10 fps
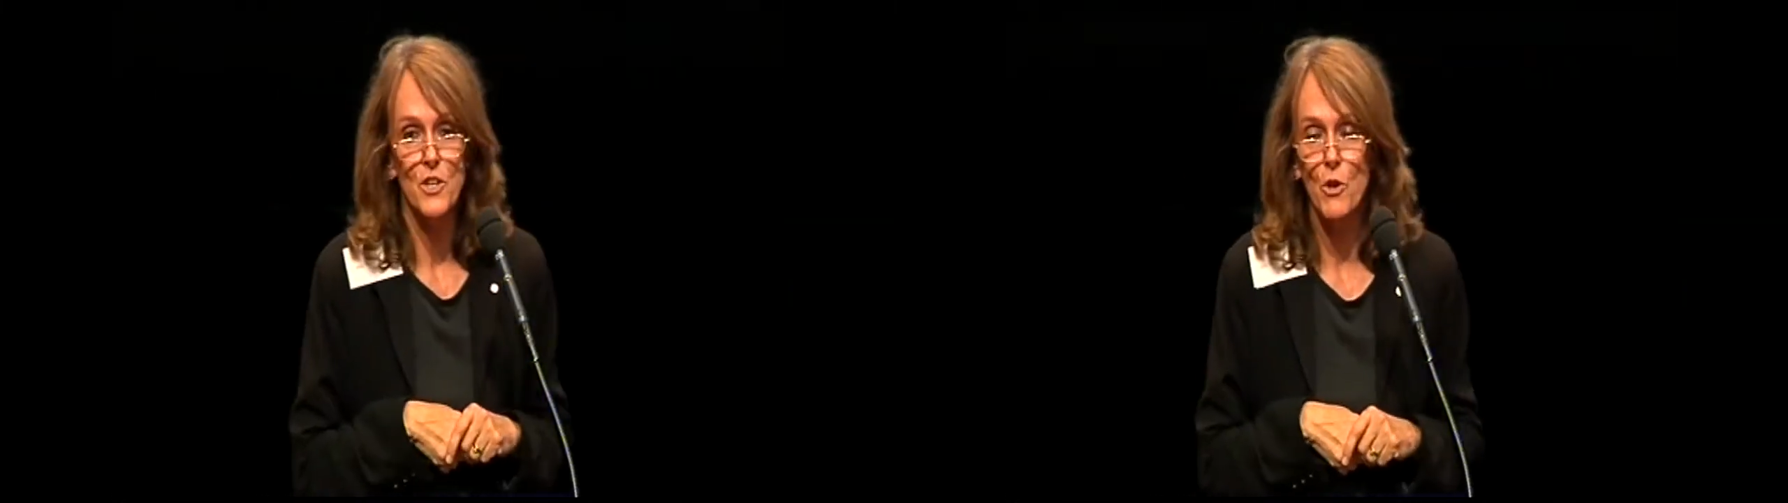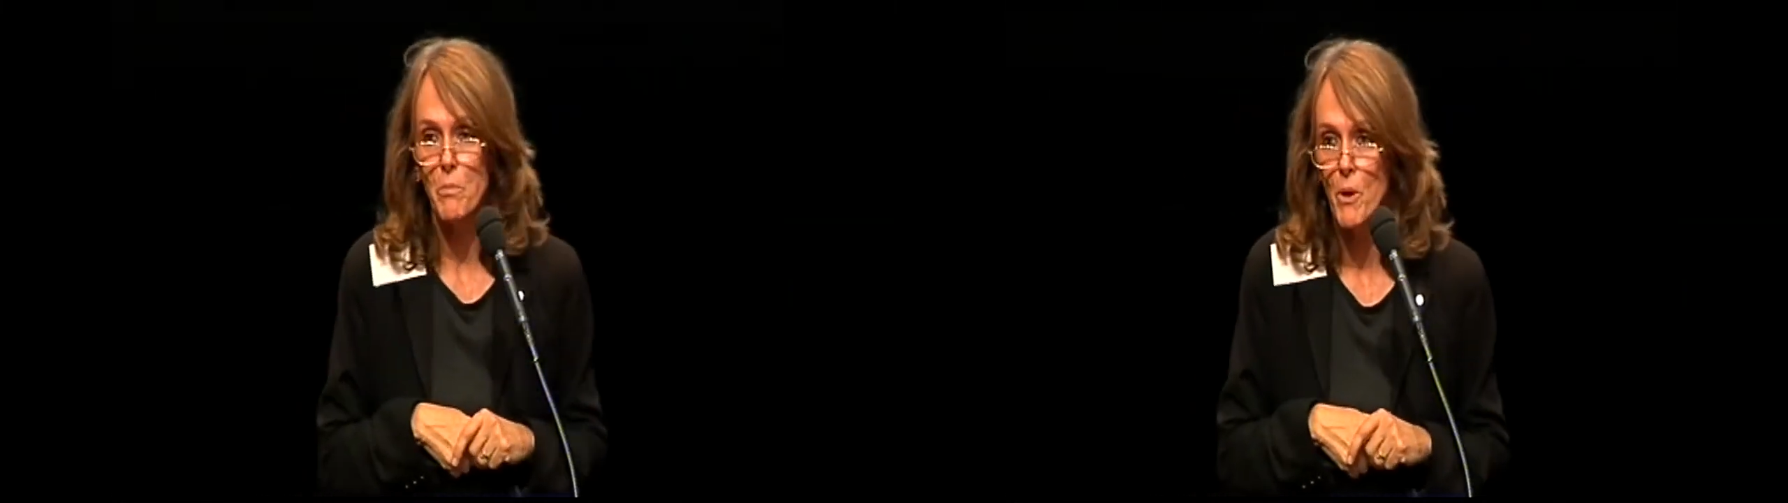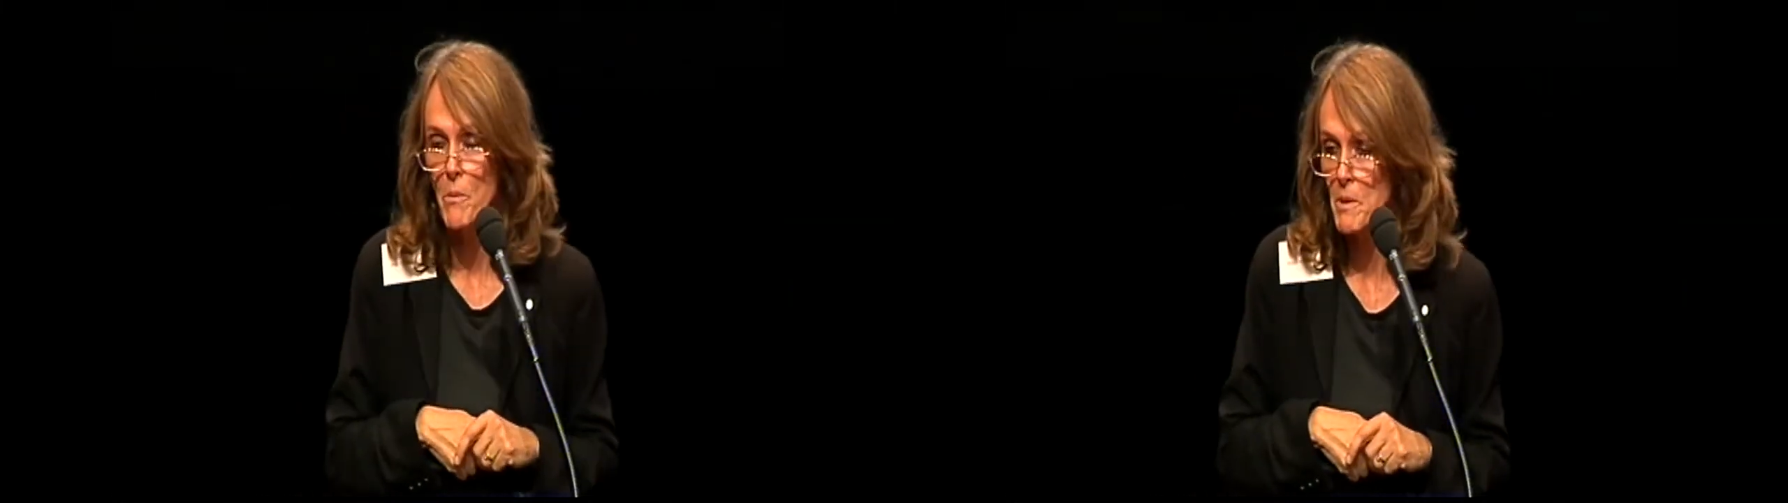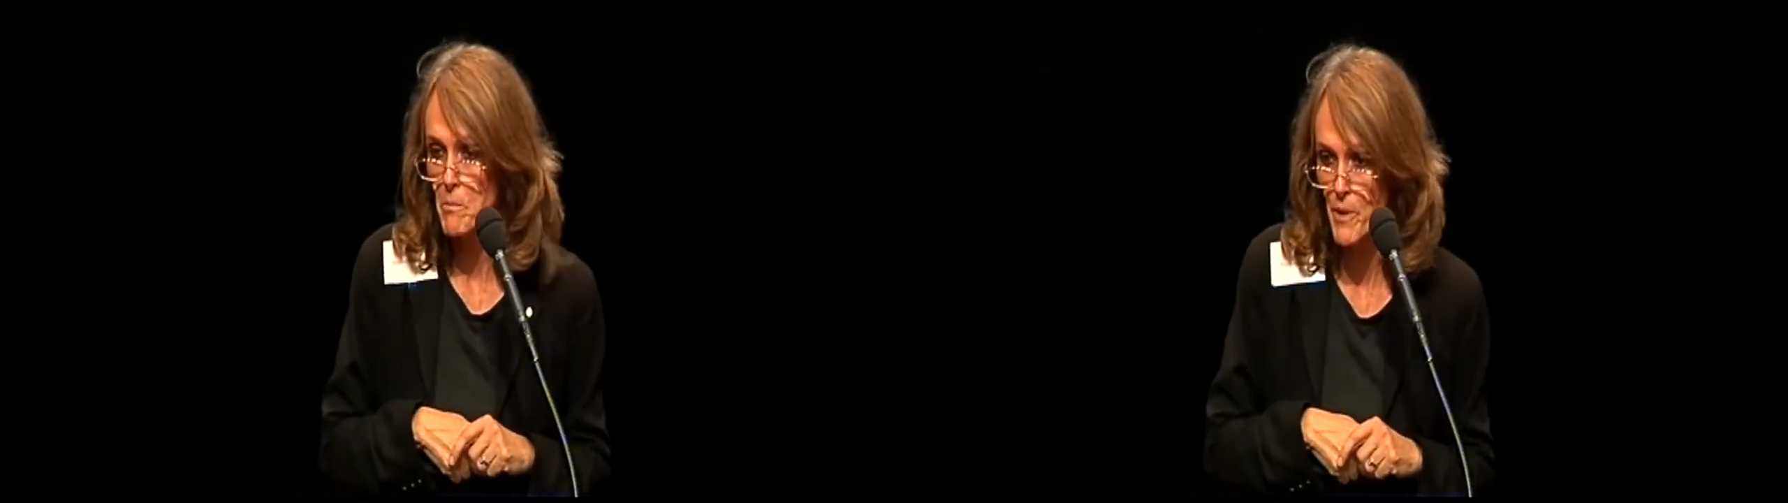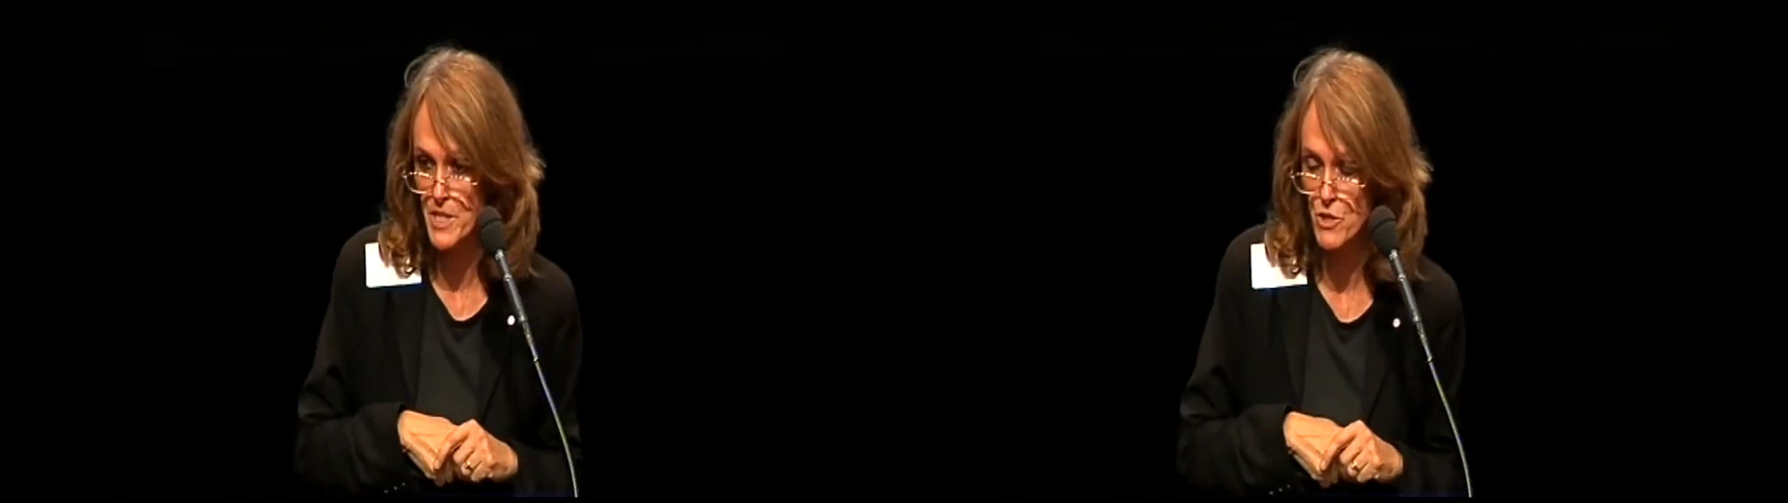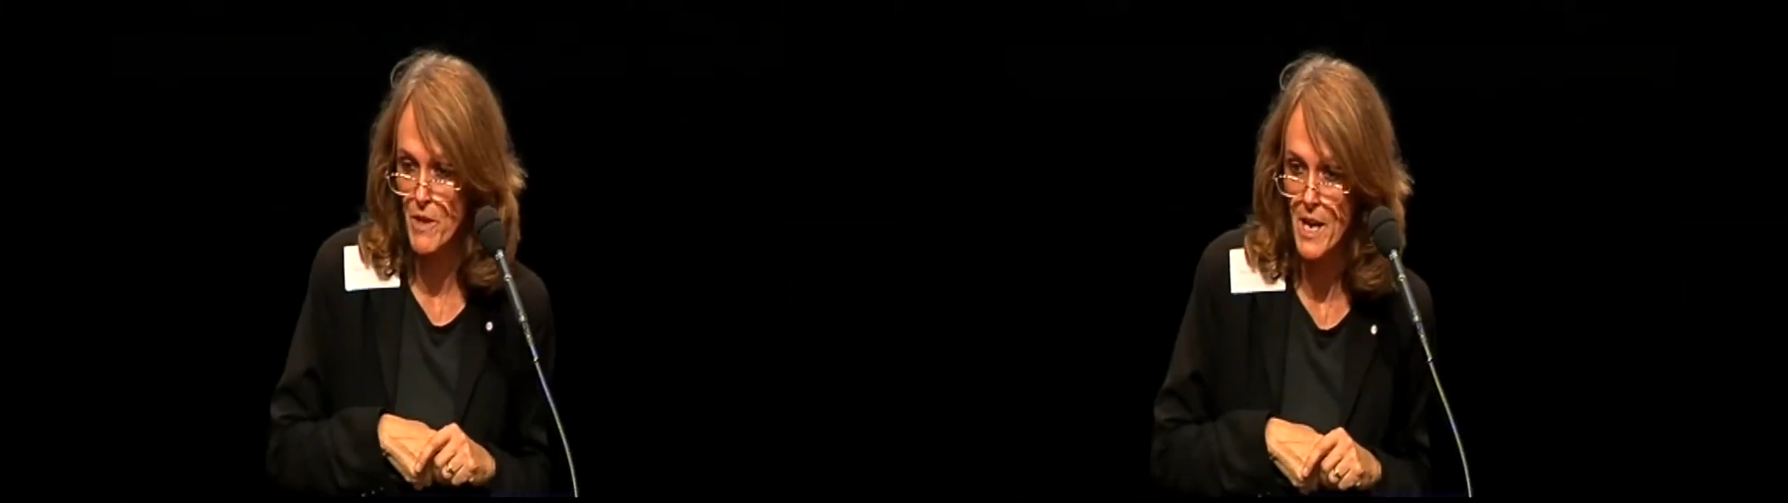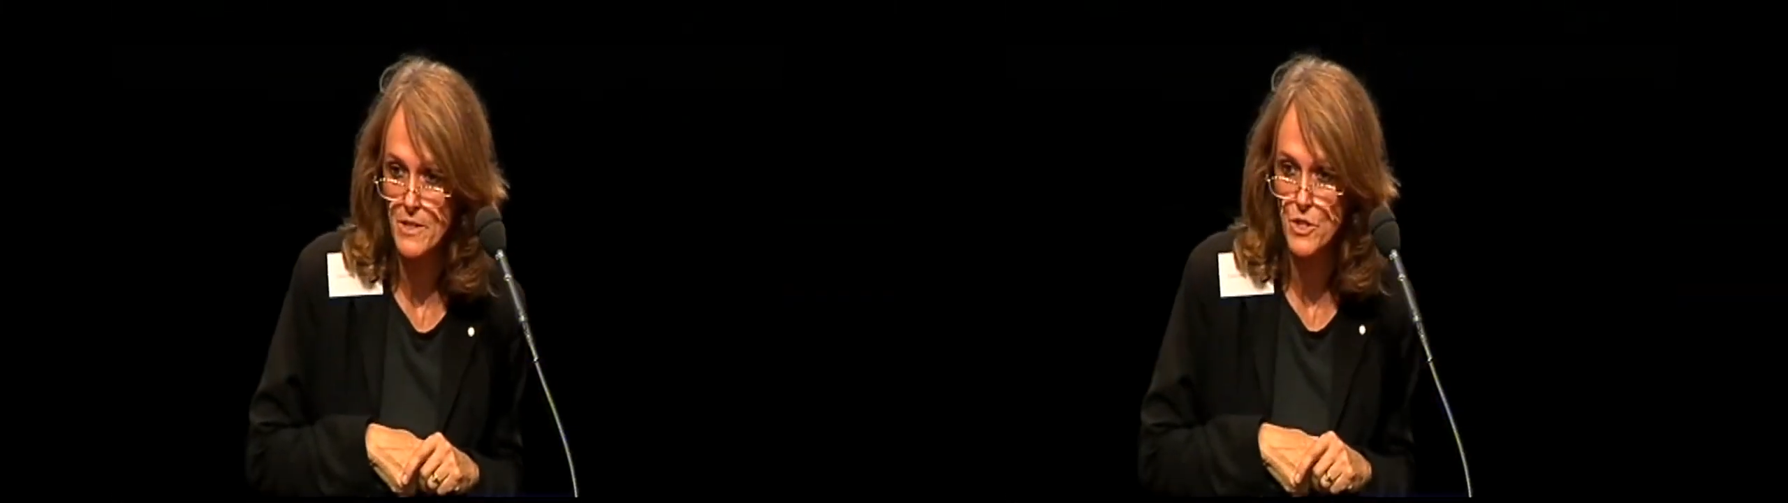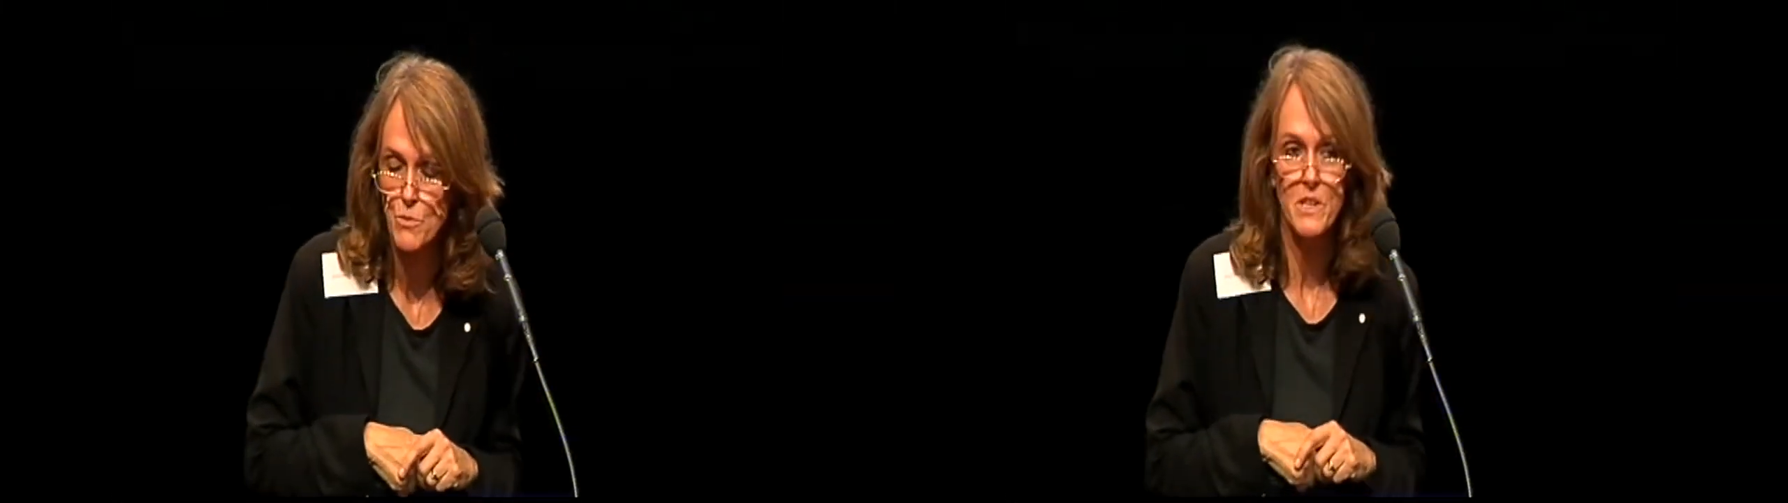your permanent press
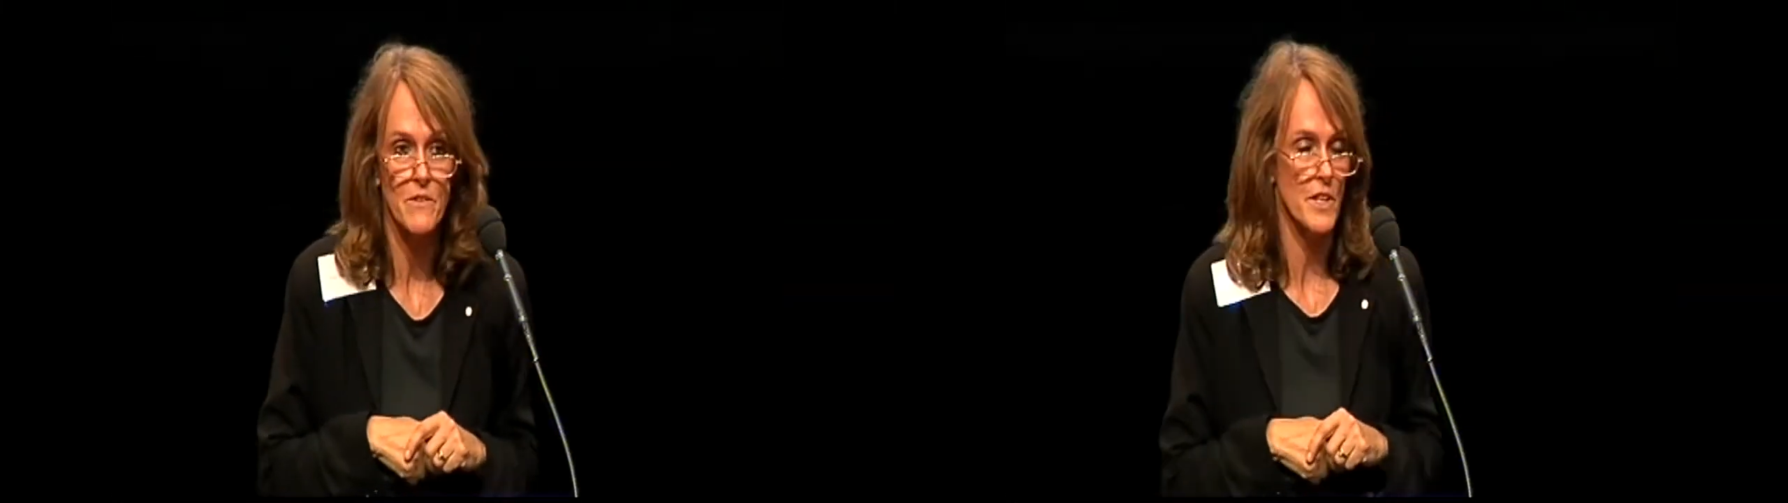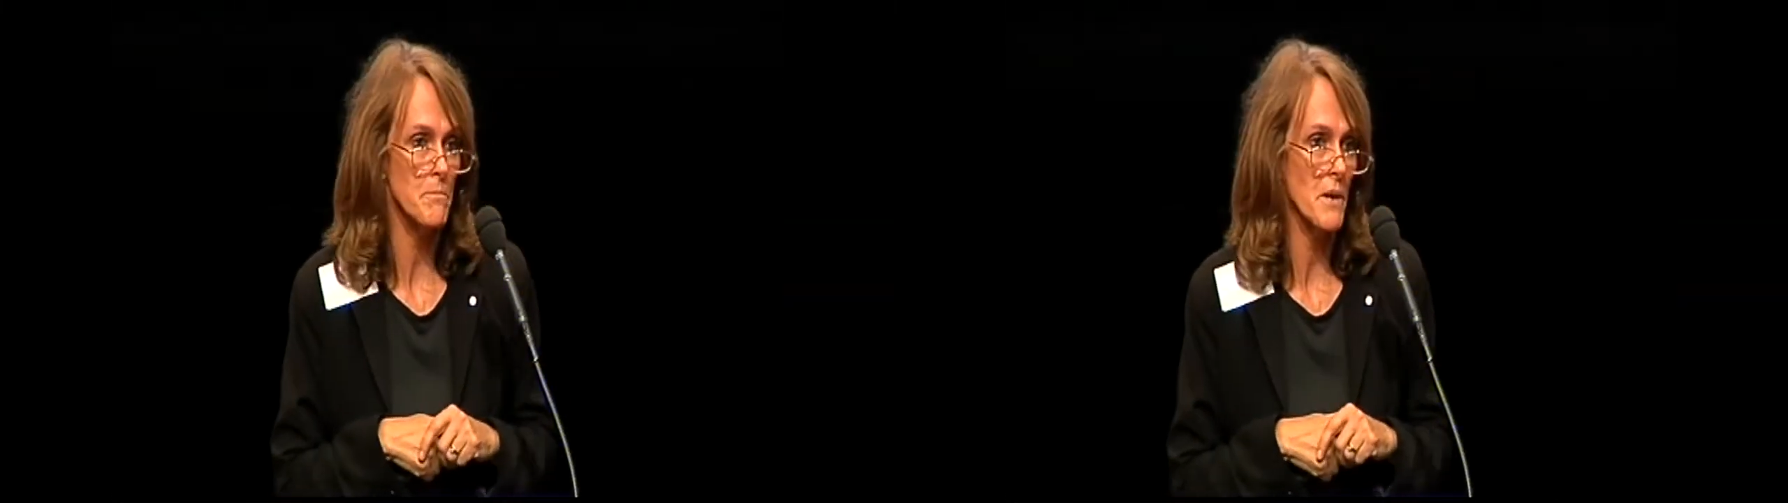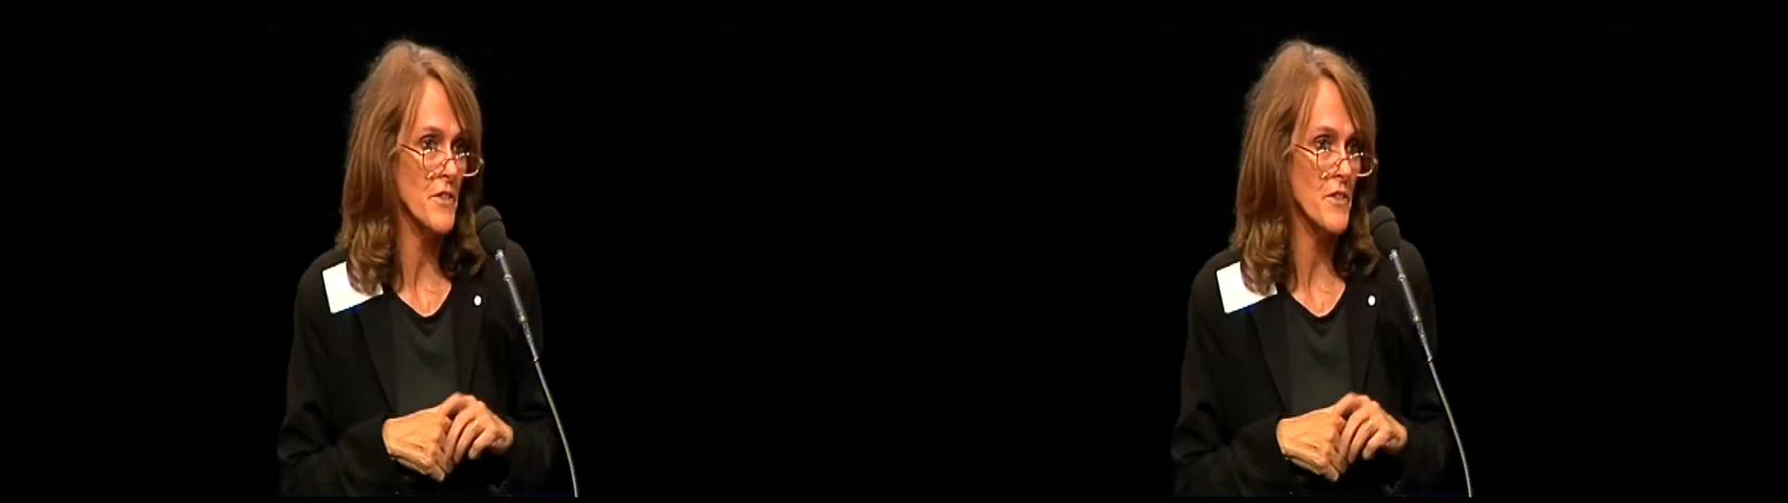trousers were developed by